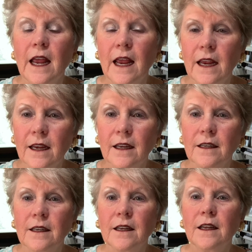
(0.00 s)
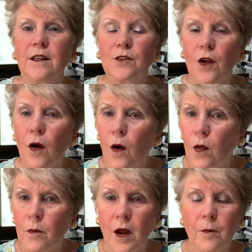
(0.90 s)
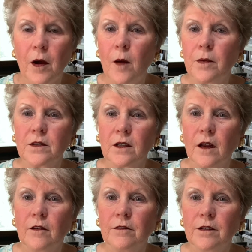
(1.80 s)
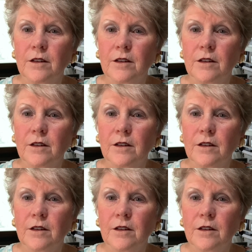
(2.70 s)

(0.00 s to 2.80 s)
And it's all about Papa's love.